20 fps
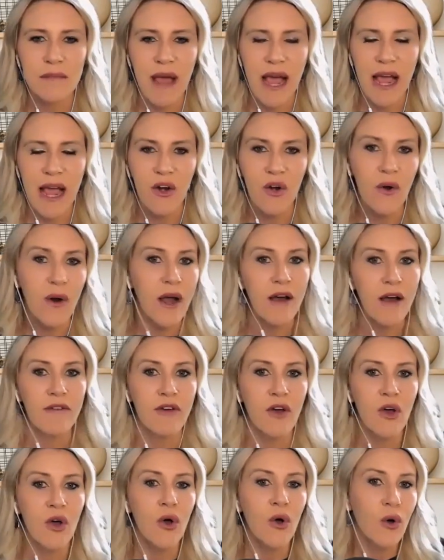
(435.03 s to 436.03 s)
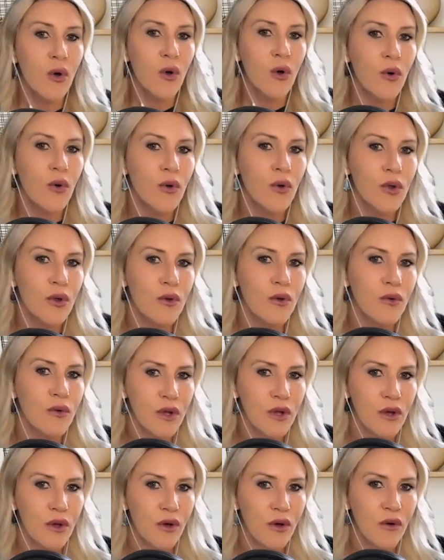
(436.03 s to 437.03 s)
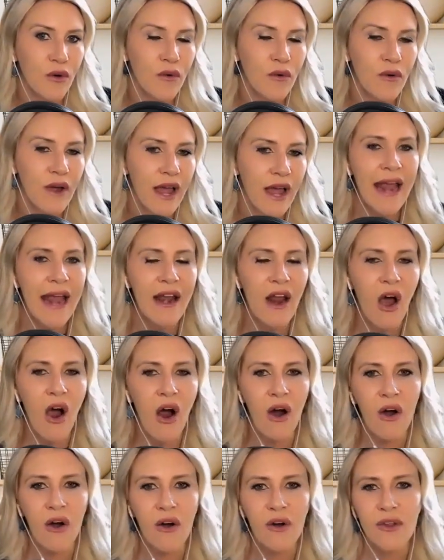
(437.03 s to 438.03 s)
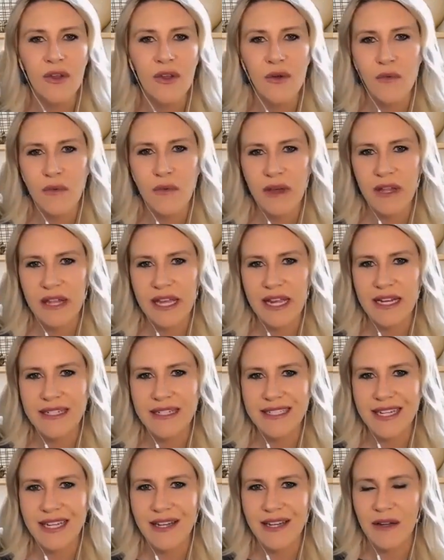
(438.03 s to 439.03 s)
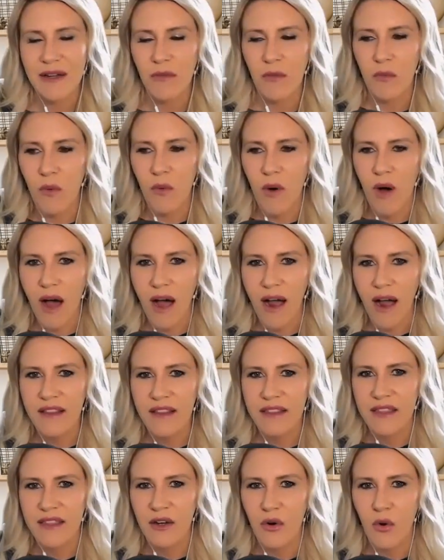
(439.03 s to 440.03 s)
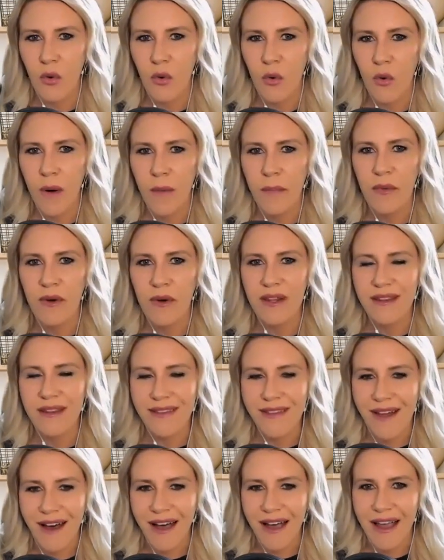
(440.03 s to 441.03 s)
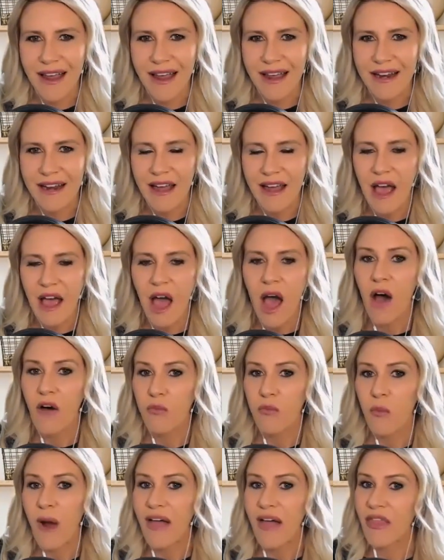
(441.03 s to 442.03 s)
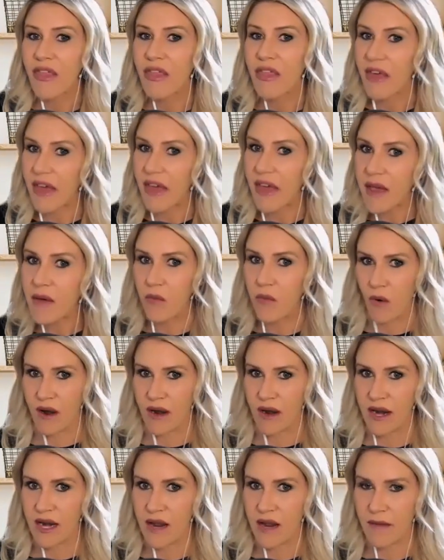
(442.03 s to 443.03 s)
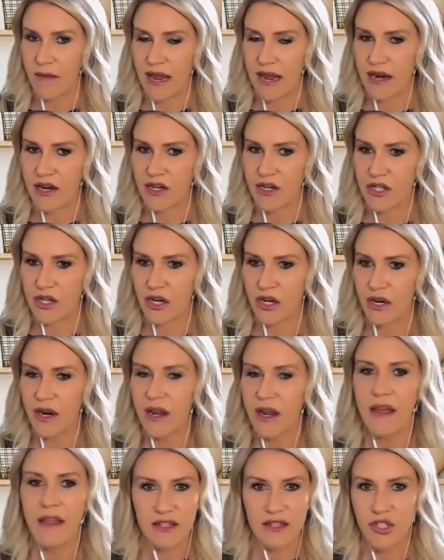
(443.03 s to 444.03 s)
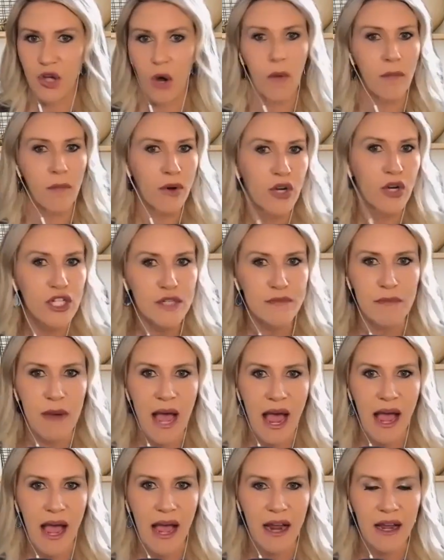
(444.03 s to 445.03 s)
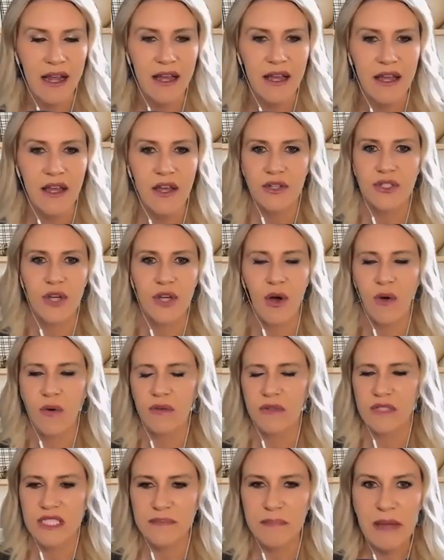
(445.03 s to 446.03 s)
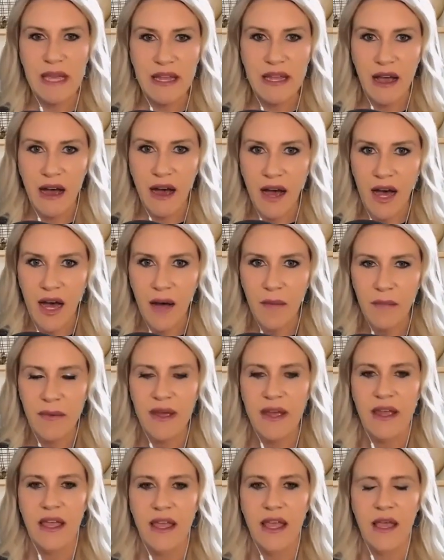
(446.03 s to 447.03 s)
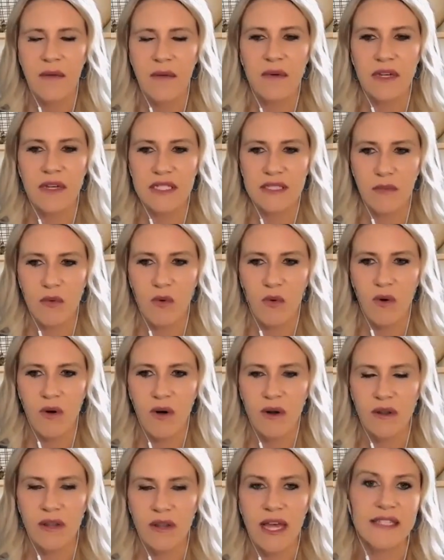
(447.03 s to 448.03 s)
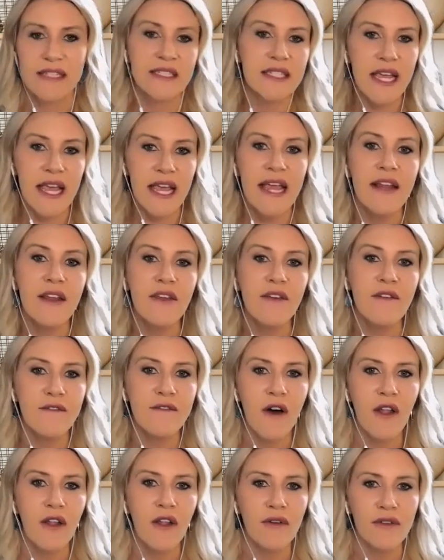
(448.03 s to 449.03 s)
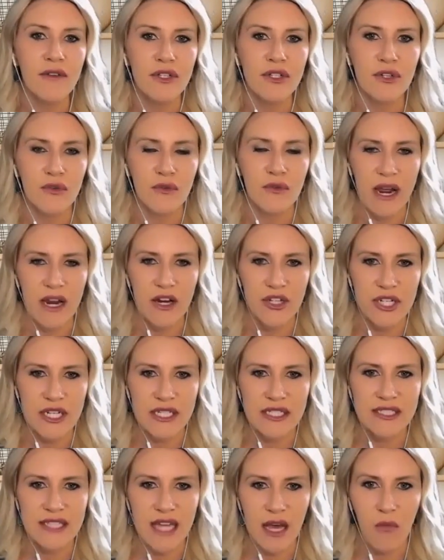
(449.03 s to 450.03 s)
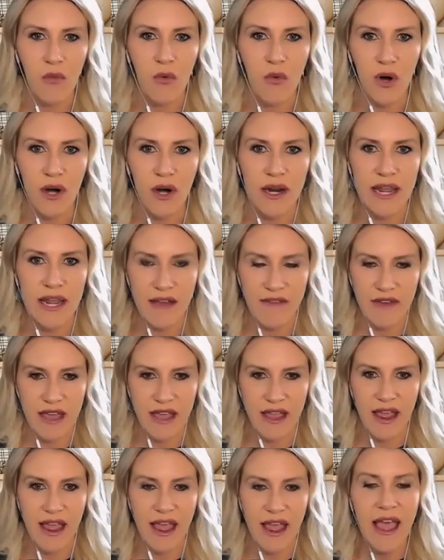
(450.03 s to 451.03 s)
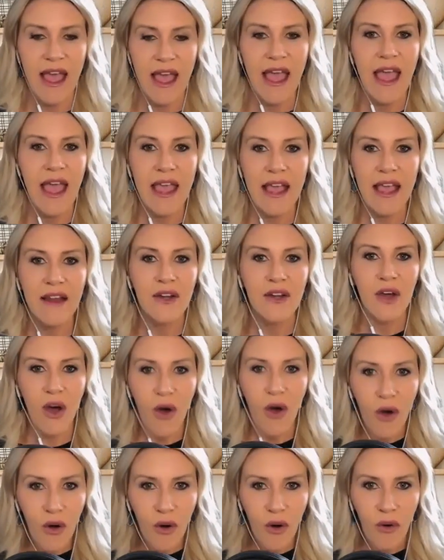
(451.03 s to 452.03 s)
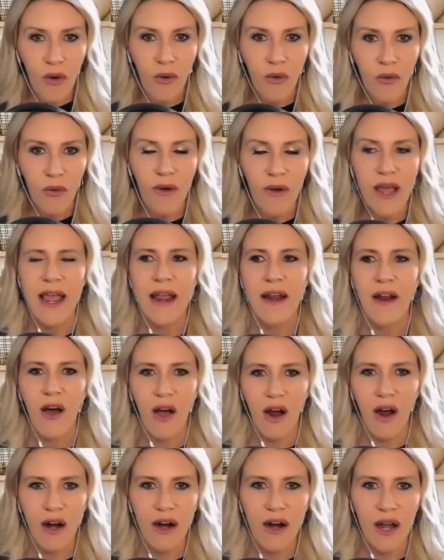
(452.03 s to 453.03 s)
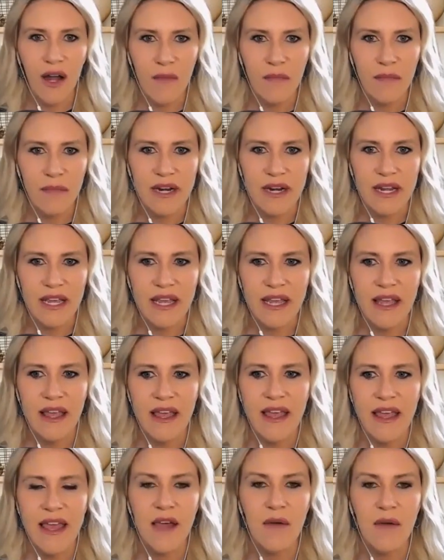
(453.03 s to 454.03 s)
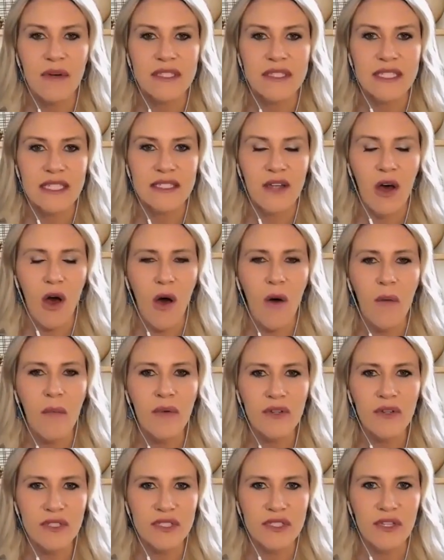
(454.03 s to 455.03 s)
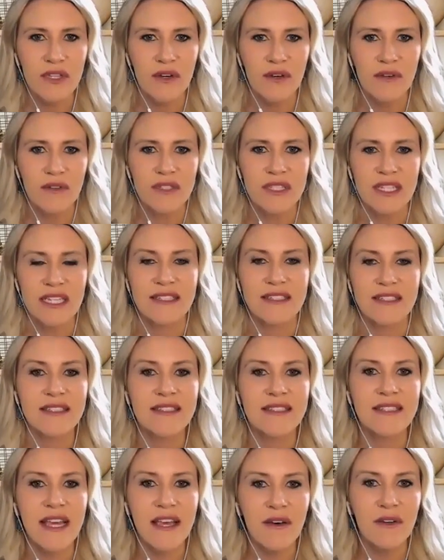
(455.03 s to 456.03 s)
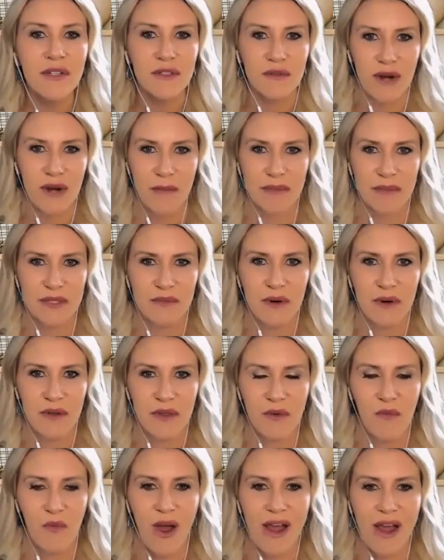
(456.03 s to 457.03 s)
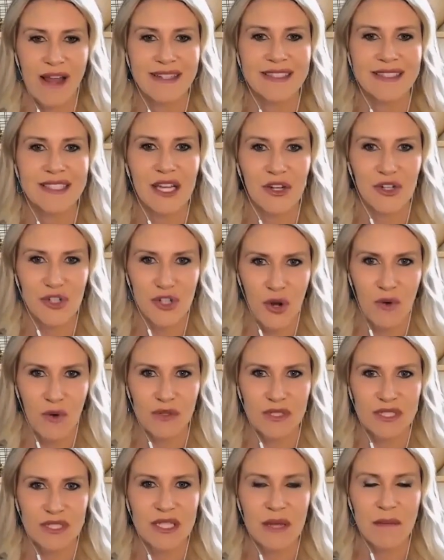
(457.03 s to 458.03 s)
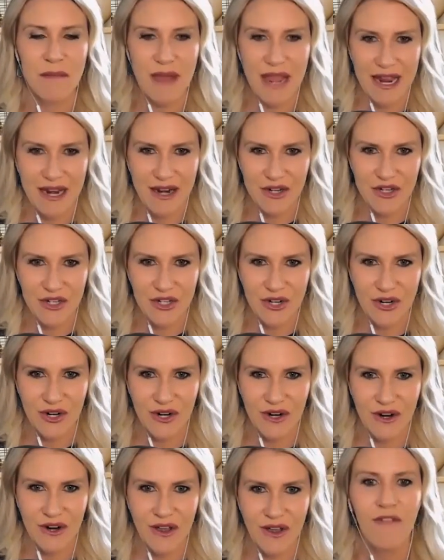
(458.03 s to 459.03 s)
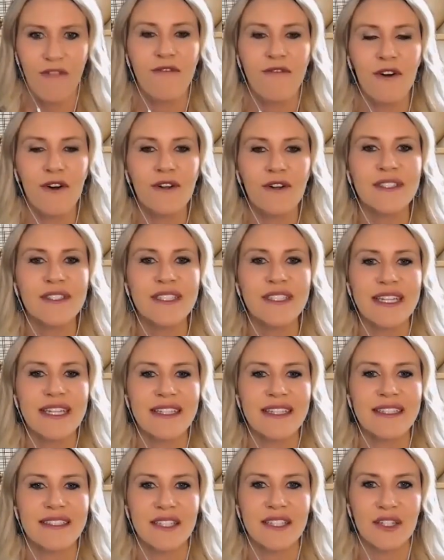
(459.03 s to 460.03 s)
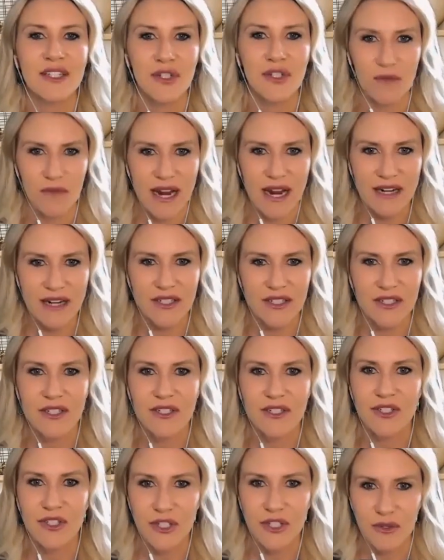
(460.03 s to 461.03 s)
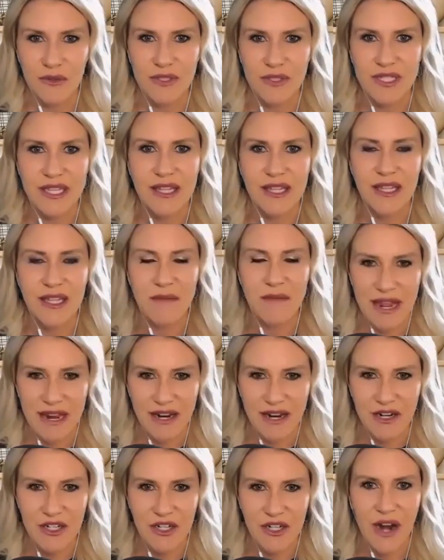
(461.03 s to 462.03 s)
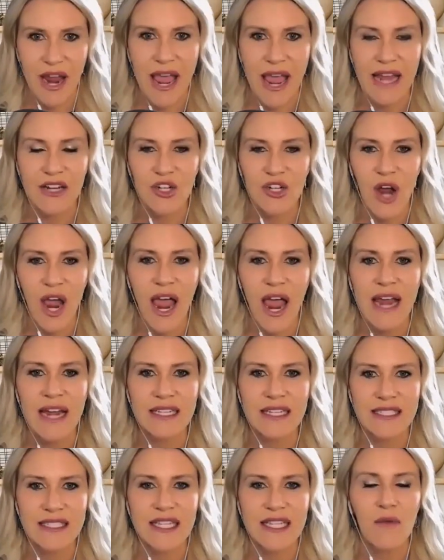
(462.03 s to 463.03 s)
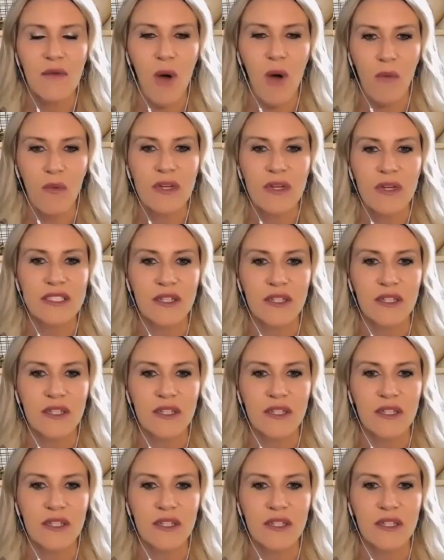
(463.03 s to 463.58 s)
matter of who you knew and are you willing to walk the corporate line of what they want in a manager? Don't push back. Don't speak up. It was more or less, can you follow the directions that we're giving? And oh, in our company, it was as almost though the sales reps were the ones that chose the manager versus the directors choosing the manager and trying to see what was the